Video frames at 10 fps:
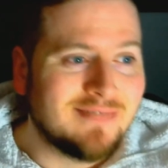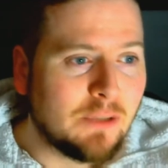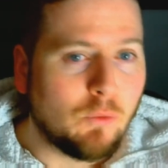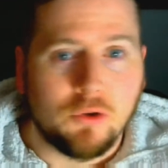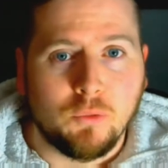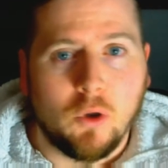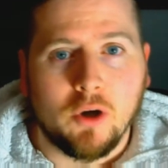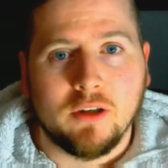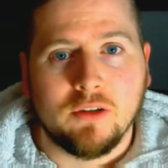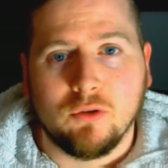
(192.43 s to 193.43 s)
It wasn't
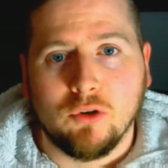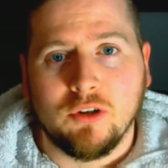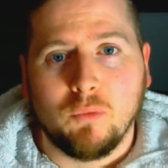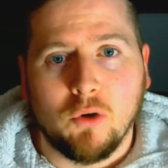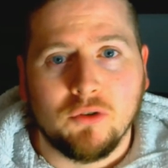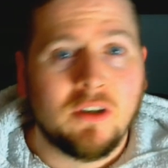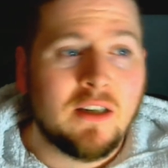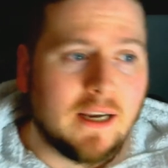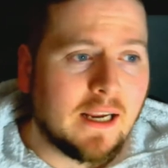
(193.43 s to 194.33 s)
working as good as it was